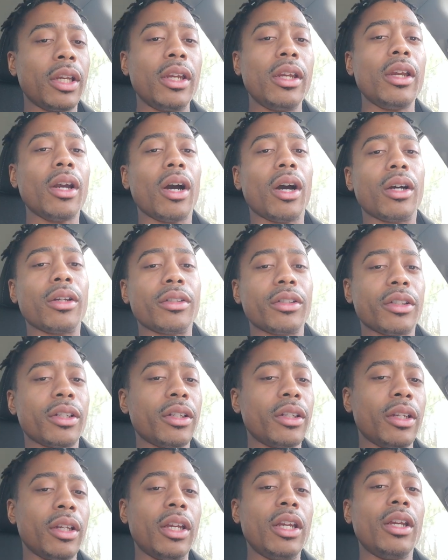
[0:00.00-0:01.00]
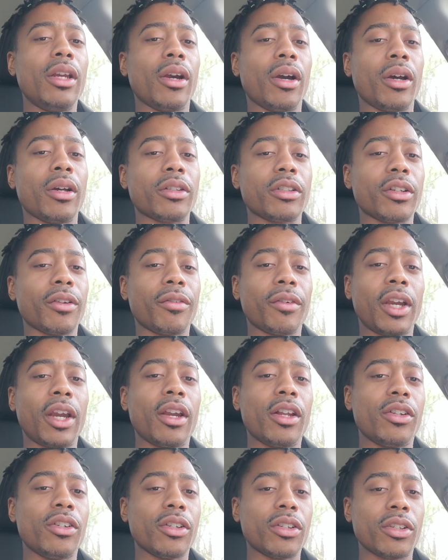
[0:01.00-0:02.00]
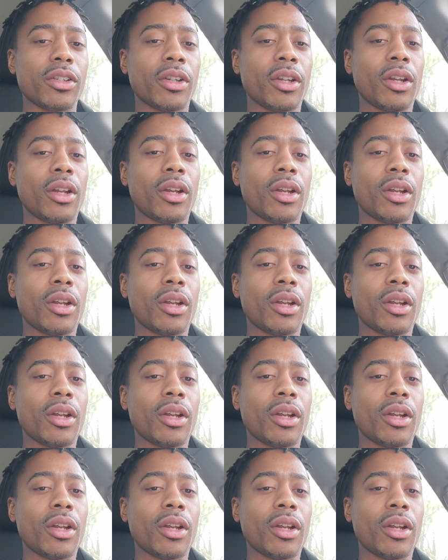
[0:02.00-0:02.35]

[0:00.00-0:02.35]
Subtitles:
eons and eons of ages